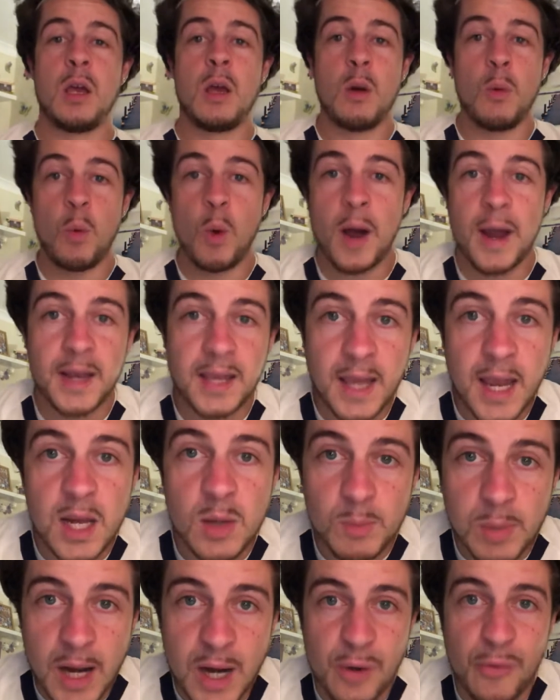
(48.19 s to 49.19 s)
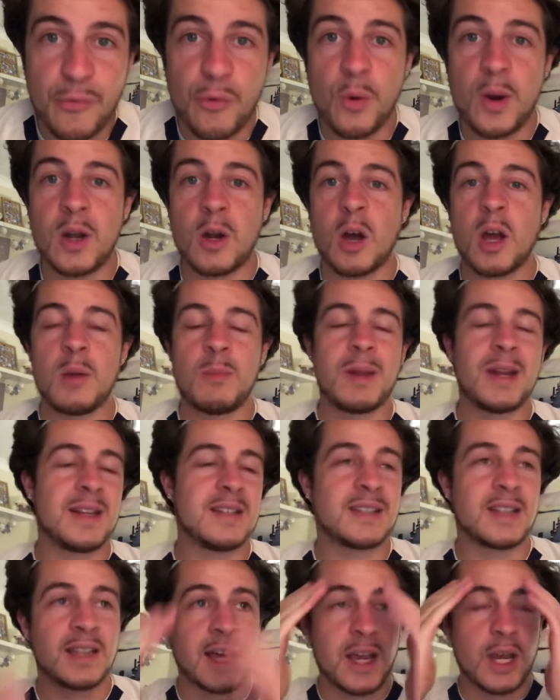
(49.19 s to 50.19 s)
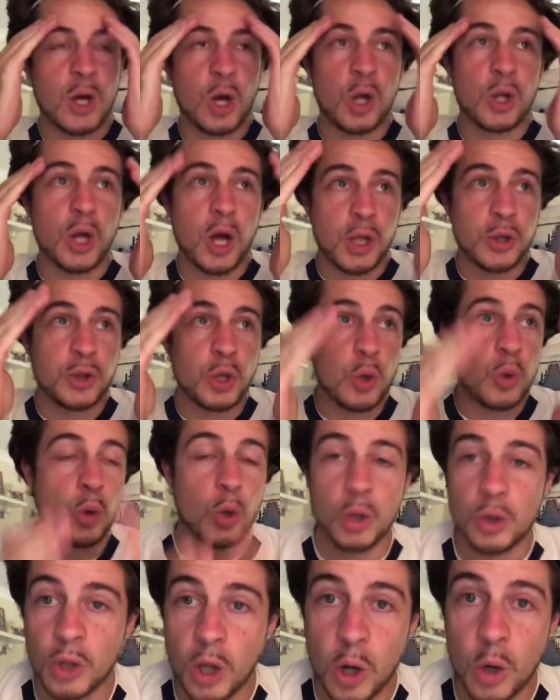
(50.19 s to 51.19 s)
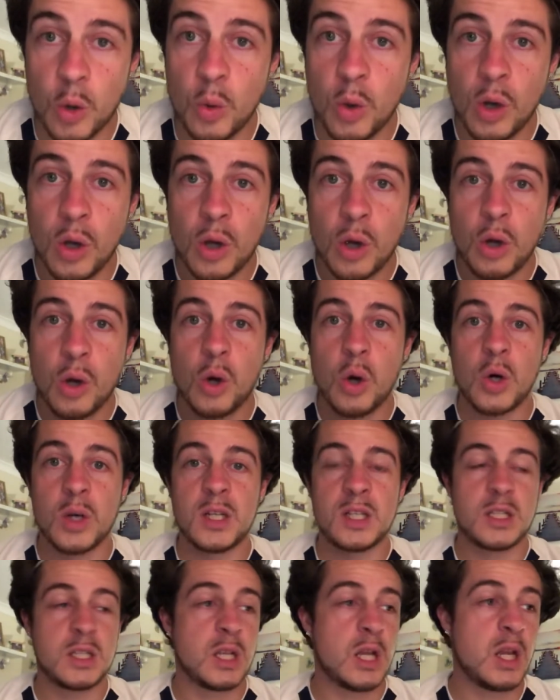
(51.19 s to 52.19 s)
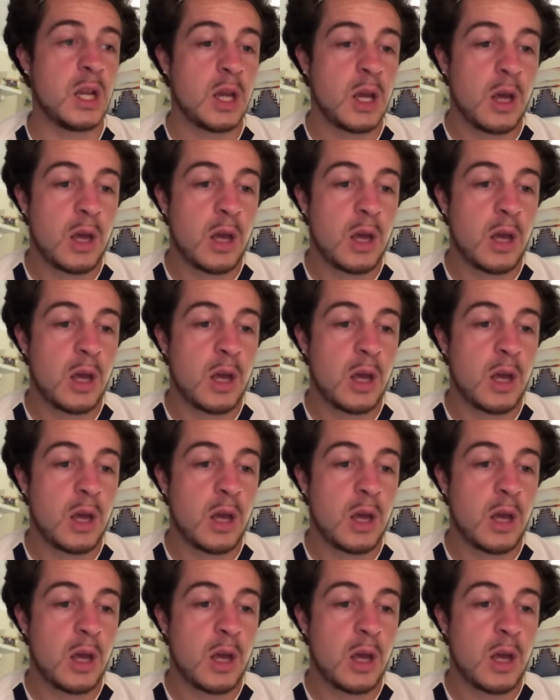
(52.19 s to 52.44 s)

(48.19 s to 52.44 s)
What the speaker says: Why Kane played a 49 minutes today, I do not know, honestly.